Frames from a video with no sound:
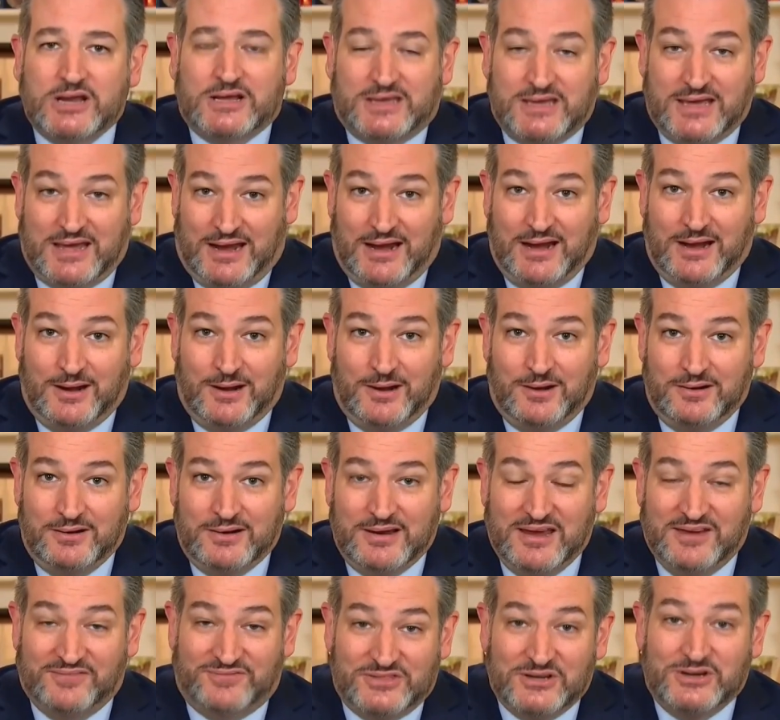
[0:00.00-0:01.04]
ought to care
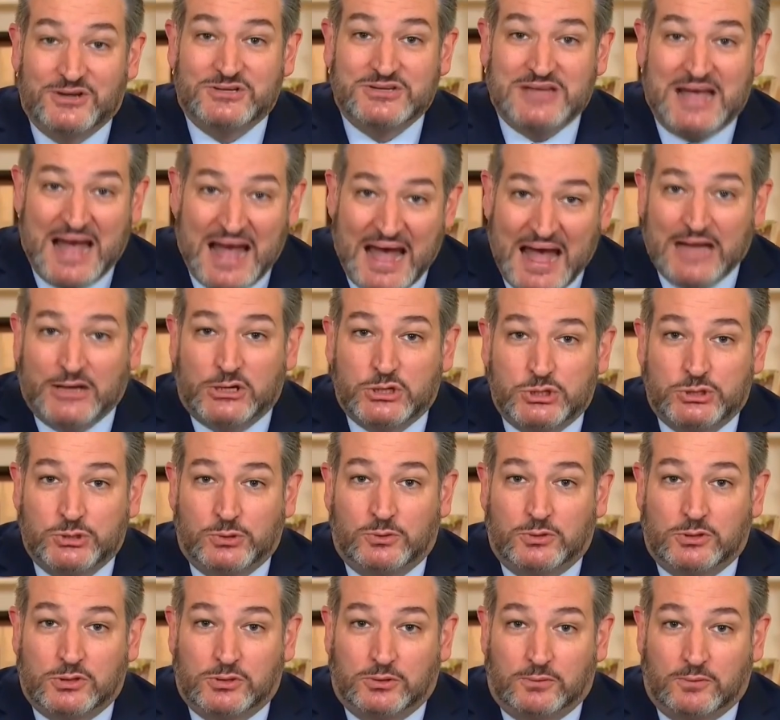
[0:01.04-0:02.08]
if there's
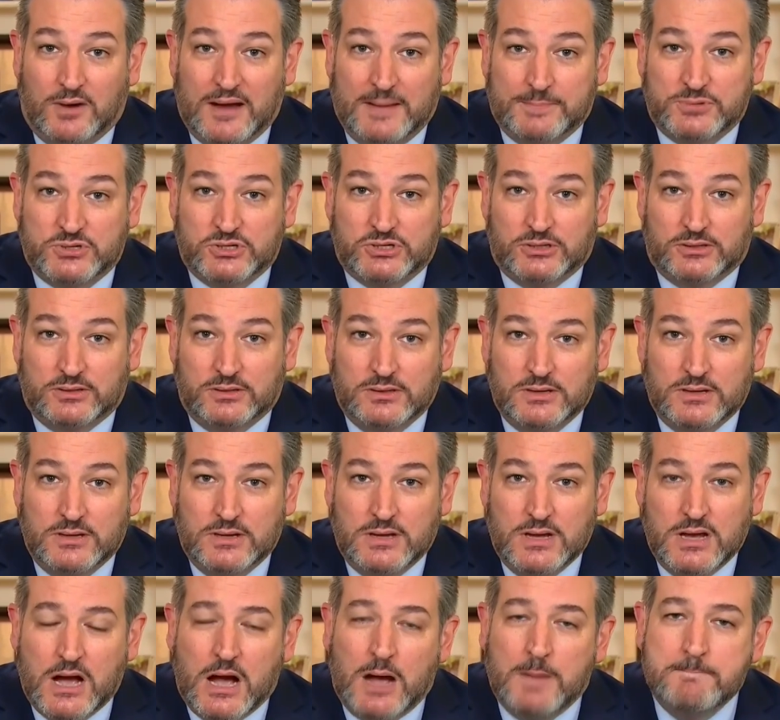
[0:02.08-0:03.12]
actual corruption.
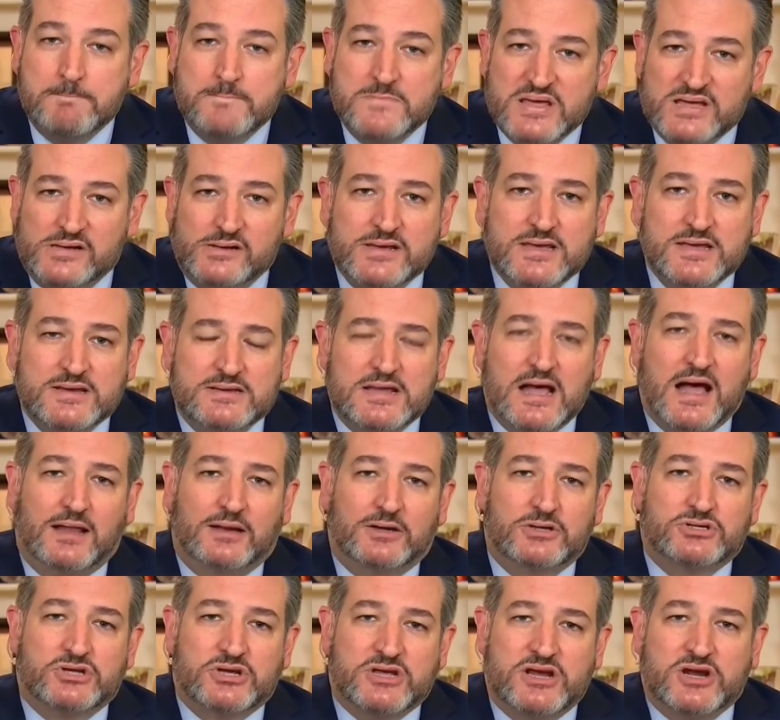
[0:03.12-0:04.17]
I, I, a million
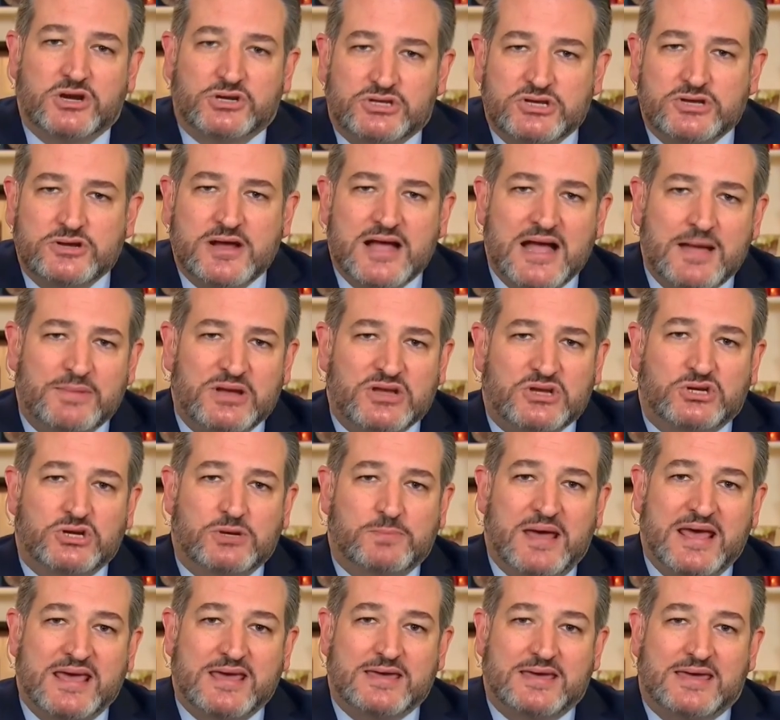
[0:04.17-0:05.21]
dollars a year. Do you, you know, know, how much you,
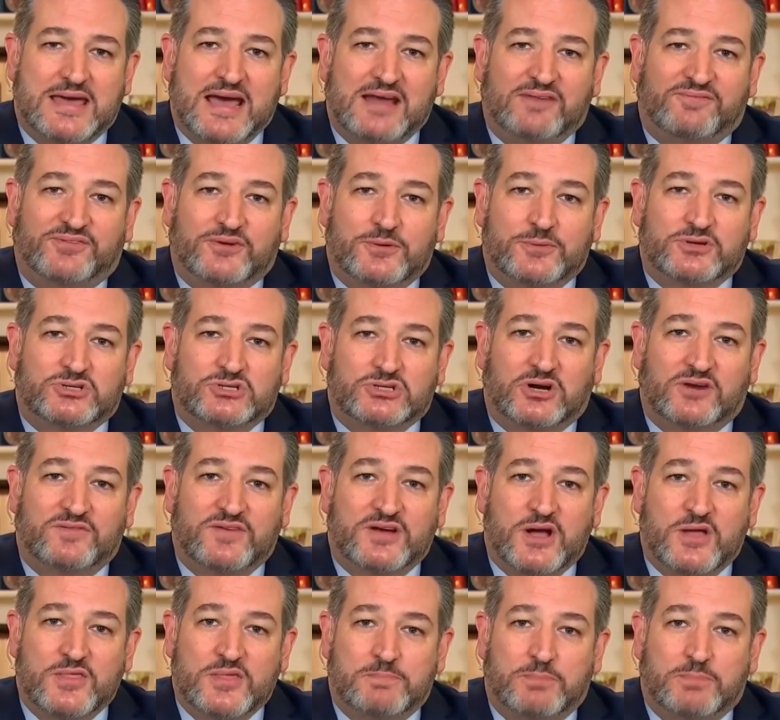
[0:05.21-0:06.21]
you make get you know for serving